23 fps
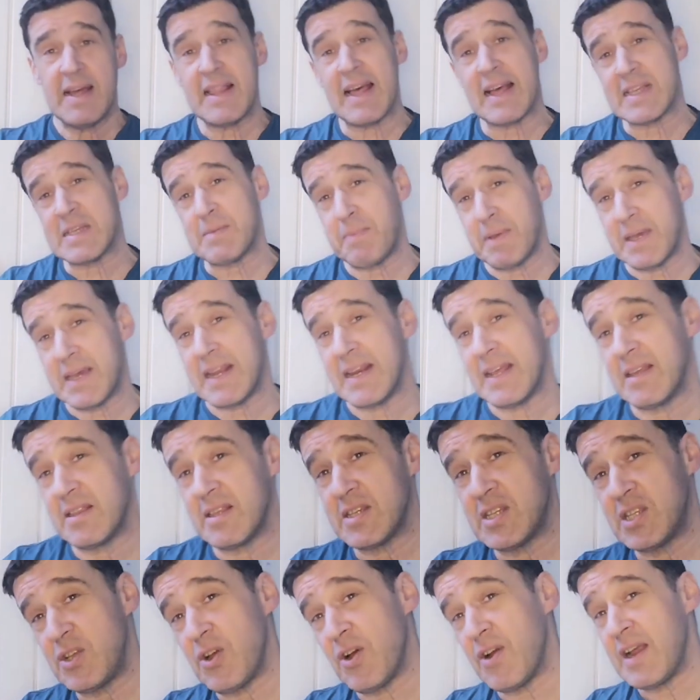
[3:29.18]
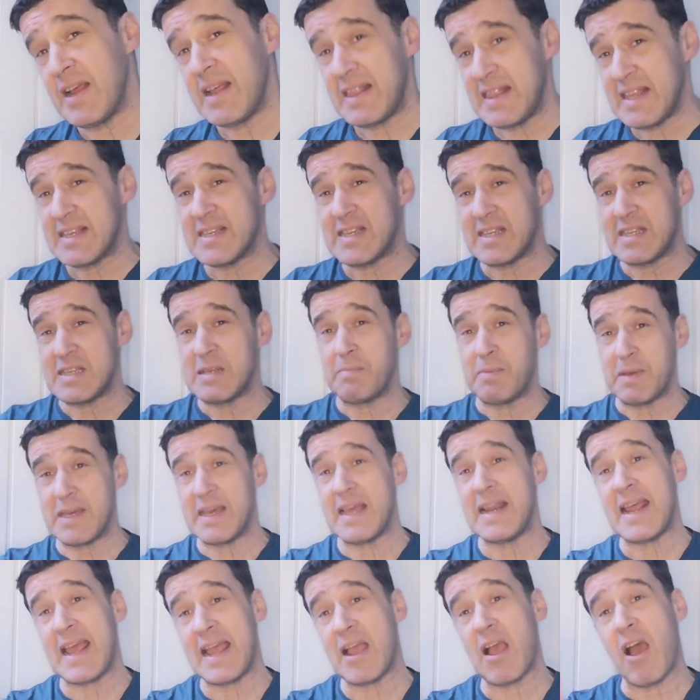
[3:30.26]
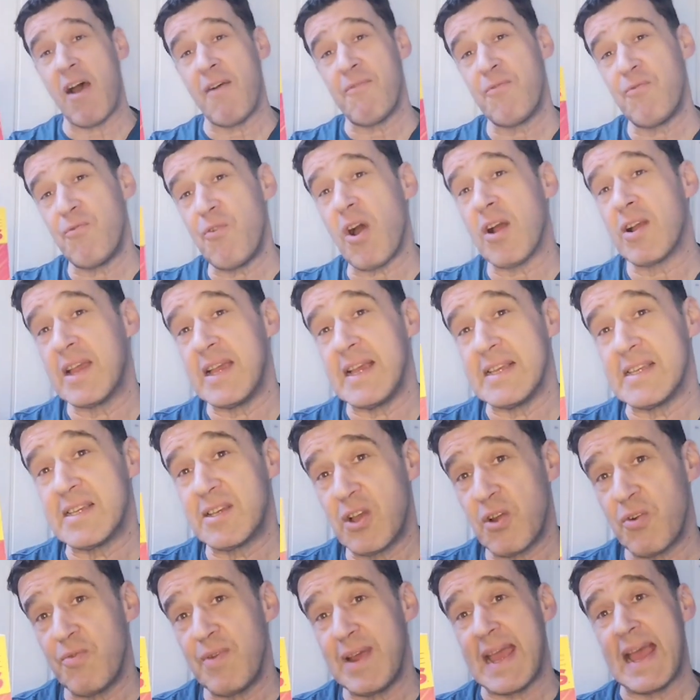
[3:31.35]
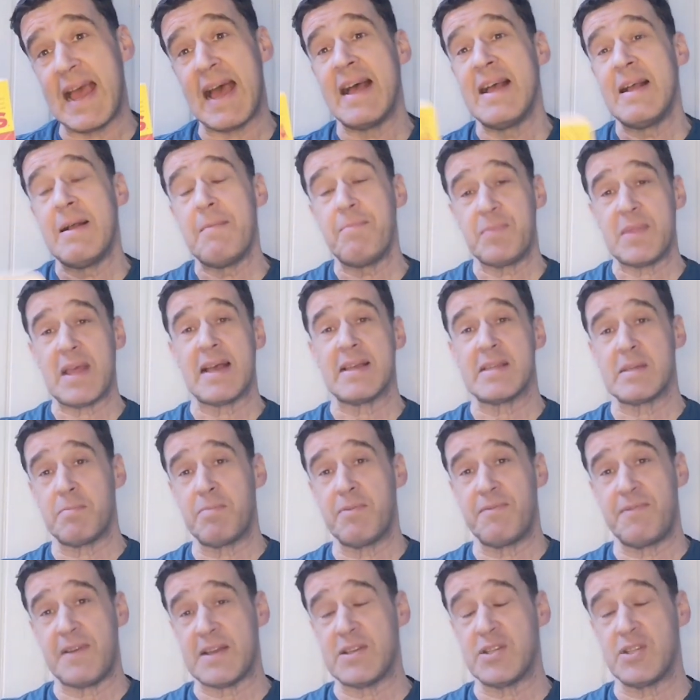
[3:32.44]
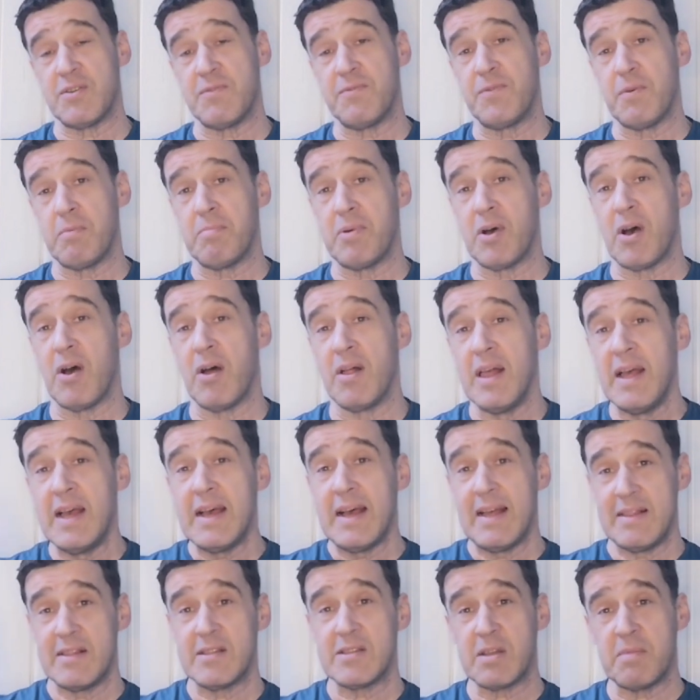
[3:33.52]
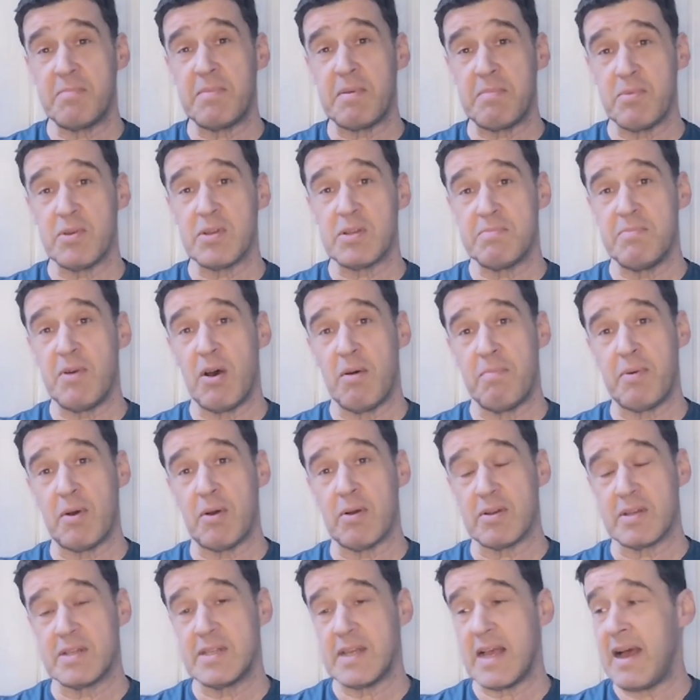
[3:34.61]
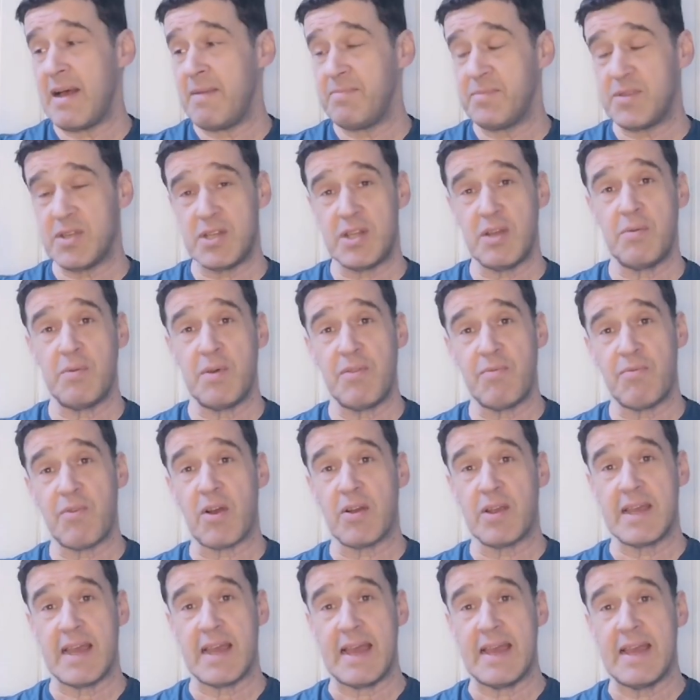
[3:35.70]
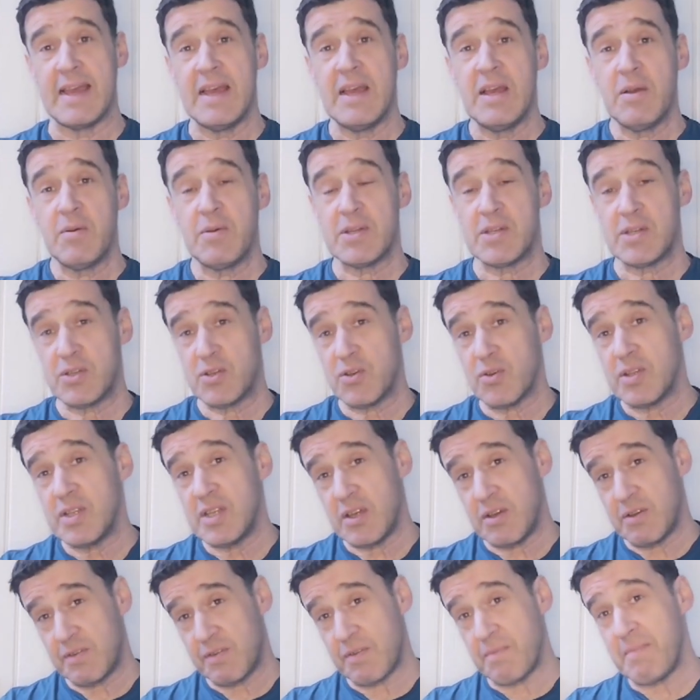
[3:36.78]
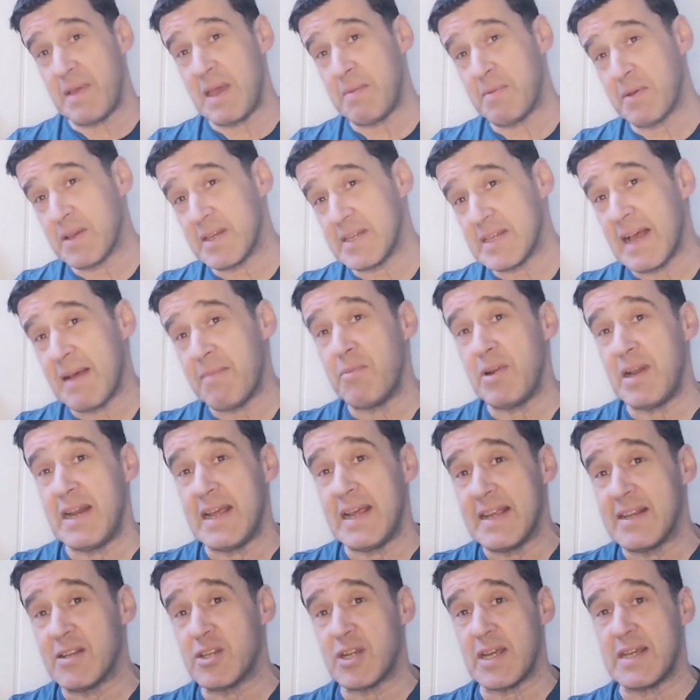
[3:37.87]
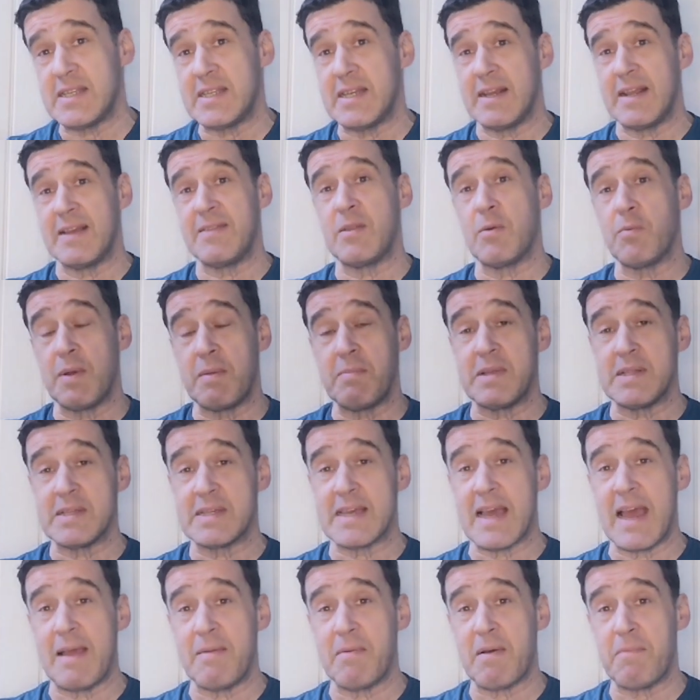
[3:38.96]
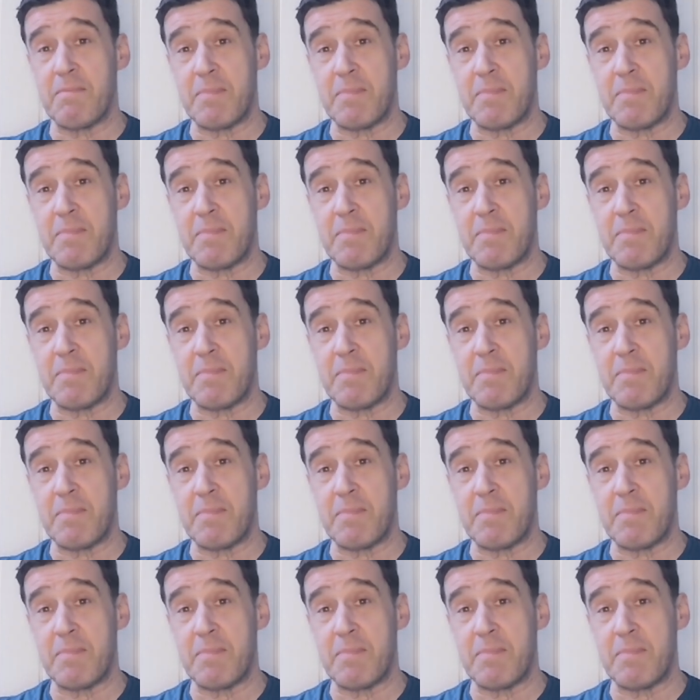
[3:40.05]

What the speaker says: And that's the beginning of the story, and this is the beginning of Rocky's career as a professional footballer. And there's going to be much more books to do with Rocky, which is good news for me because I'm really interested in the women's game.